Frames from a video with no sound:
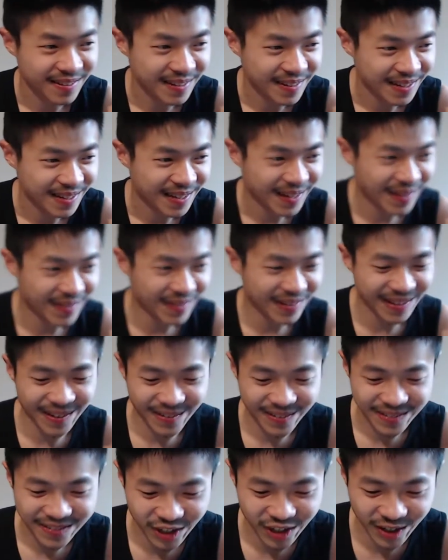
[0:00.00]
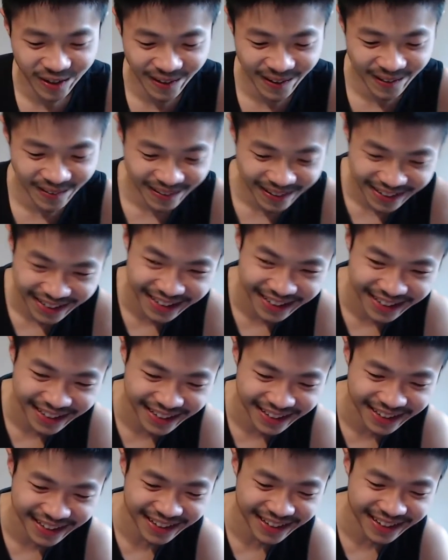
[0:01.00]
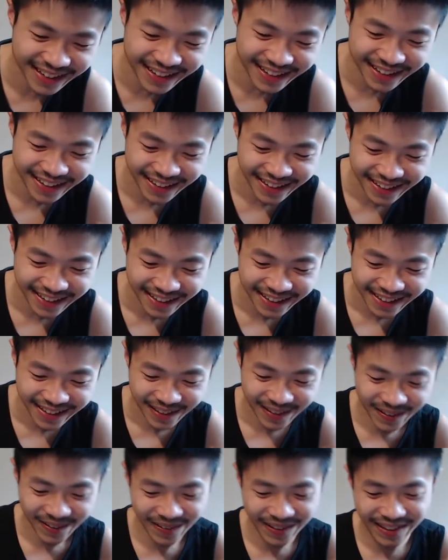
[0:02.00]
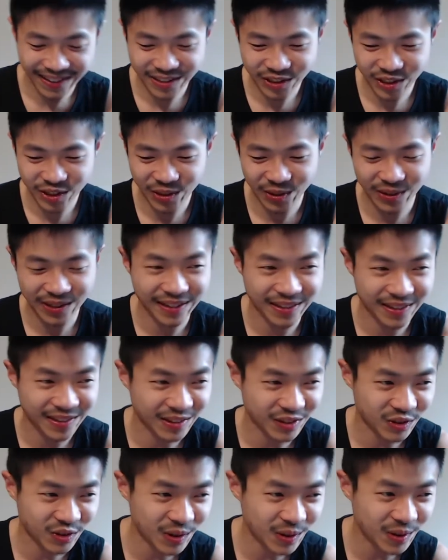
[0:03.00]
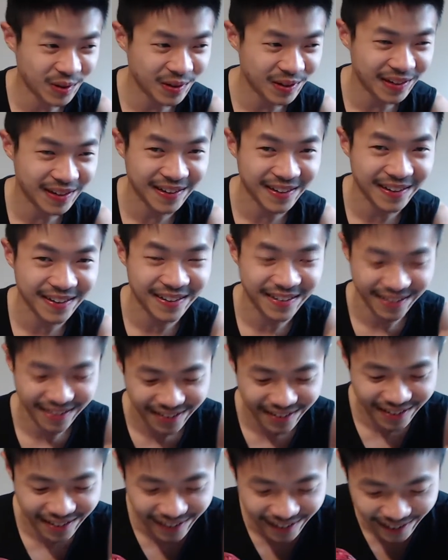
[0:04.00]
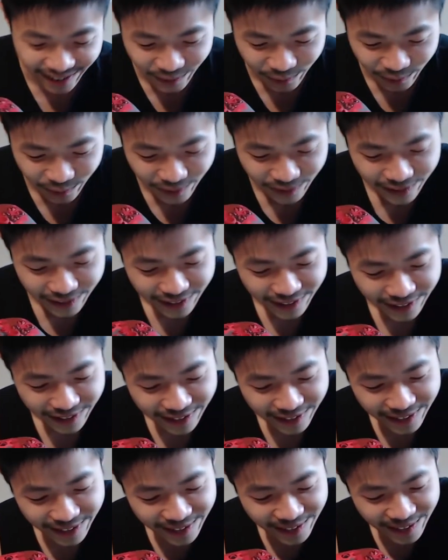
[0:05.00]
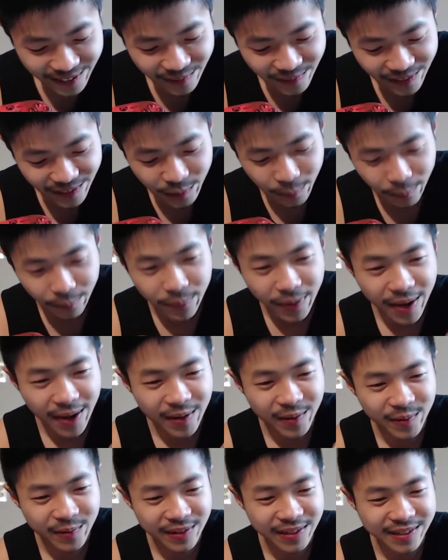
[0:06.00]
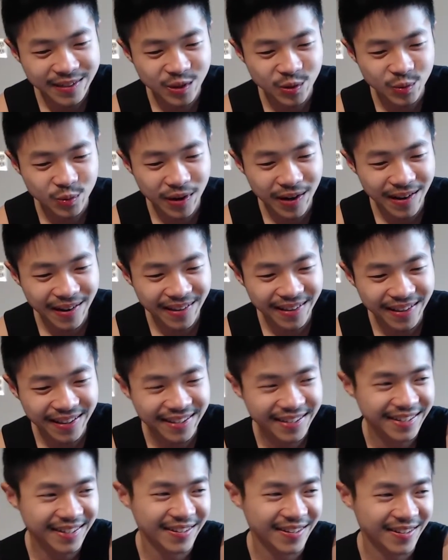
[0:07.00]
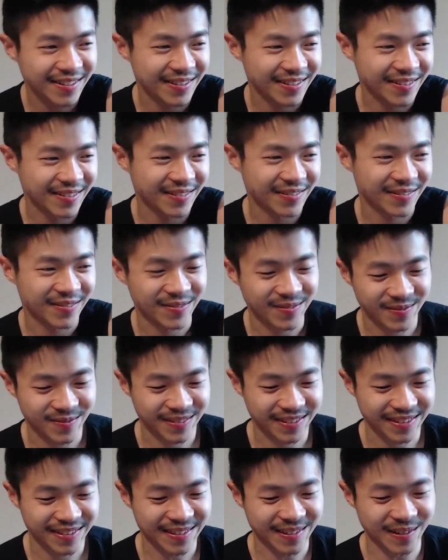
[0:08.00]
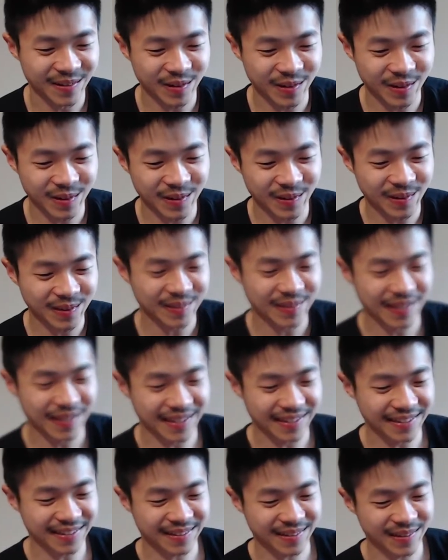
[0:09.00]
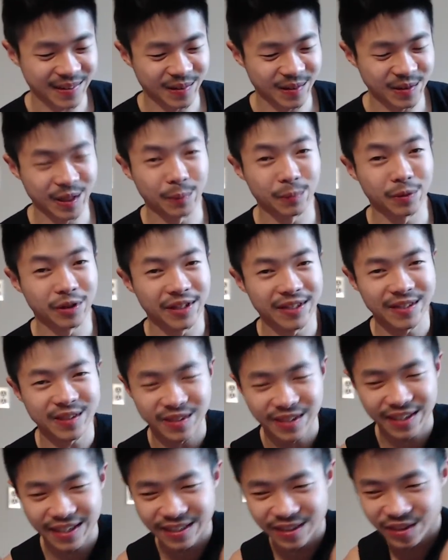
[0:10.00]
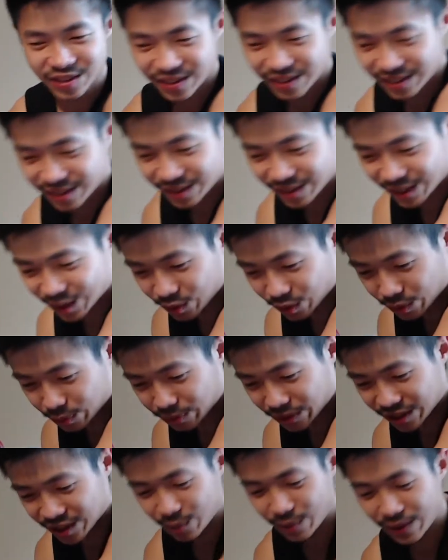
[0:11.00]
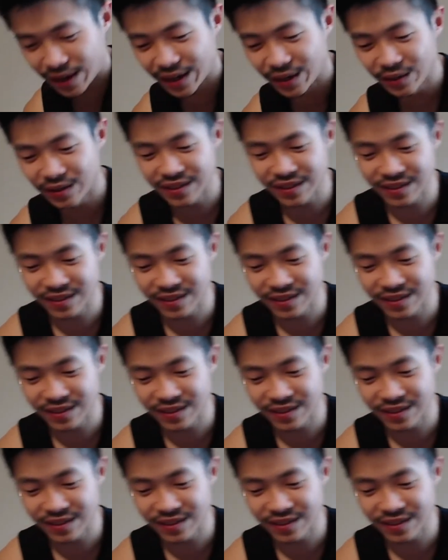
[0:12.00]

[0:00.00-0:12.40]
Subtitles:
Here we go. Check it out. All right, so you got the controller here, and you got the batteries as well. Good old AA's in case you need to replace the batteries.